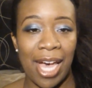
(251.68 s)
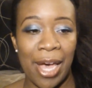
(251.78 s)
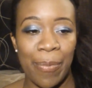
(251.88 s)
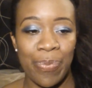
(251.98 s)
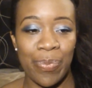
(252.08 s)

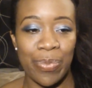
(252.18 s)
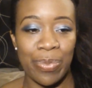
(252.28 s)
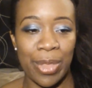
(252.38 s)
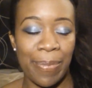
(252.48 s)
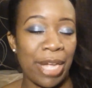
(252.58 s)

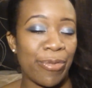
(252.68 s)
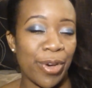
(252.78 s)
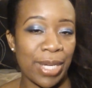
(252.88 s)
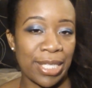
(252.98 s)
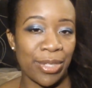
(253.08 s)
The main
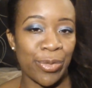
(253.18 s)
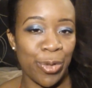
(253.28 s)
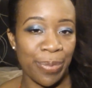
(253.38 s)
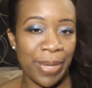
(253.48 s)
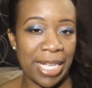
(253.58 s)
focus is
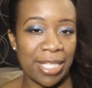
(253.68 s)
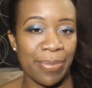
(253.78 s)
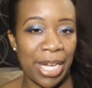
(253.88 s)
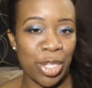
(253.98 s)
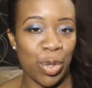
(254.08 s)
for me to
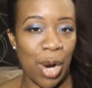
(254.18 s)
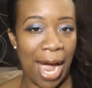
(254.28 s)
make sure